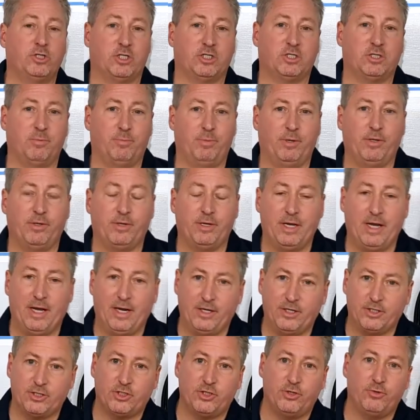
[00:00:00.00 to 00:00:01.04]

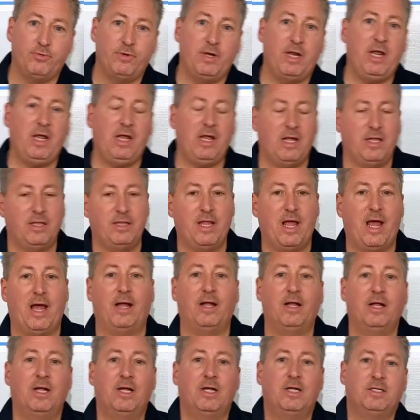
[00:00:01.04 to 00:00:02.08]
adjustability and it's unique in
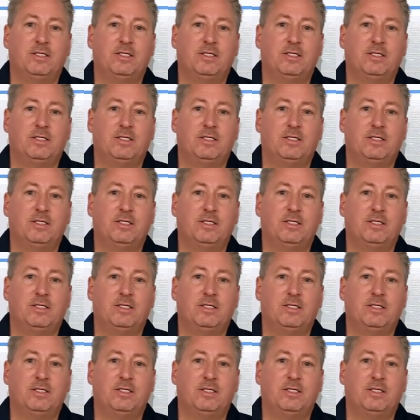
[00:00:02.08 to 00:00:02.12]
that